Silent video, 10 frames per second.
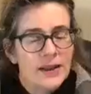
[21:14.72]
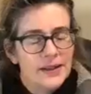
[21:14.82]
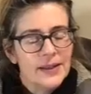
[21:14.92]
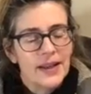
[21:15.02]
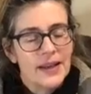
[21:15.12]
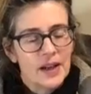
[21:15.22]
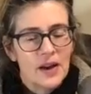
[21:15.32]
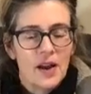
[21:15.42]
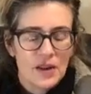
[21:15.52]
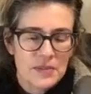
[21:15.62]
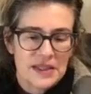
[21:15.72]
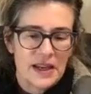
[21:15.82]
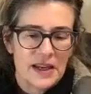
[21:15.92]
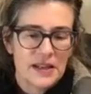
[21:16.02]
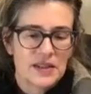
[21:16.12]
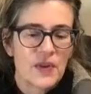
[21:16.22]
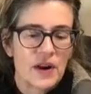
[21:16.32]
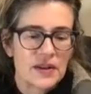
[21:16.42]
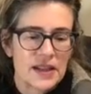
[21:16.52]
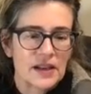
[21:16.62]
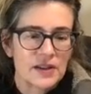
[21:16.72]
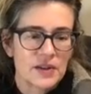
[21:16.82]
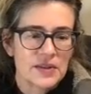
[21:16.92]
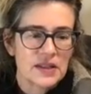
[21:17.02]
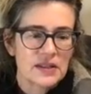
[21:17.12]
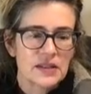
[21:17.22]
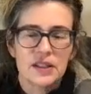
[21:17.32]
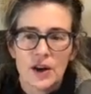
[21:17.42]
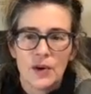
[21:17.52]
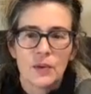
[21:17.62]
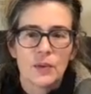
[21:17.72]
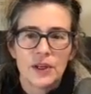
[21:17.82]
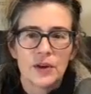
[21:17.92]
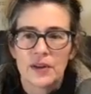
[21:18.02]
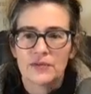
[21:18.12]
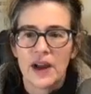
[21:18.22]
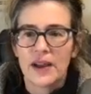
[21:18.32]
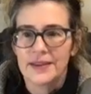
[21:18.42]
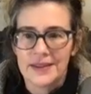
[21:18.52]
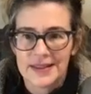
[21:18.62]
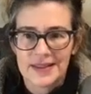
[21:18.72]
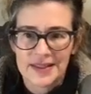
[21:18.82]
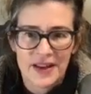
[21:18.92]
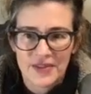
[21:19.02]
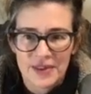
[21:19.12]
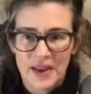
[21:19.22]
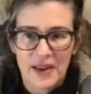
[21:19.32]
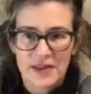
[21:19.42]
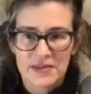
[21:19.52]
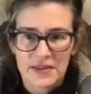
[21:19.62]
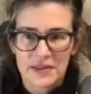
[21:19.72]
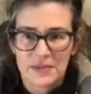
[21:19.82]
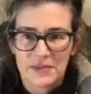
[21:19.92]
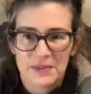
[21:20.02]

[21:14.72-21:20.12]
and and all I'm saying as far as that goes is, you know, we know that violence is never the answer.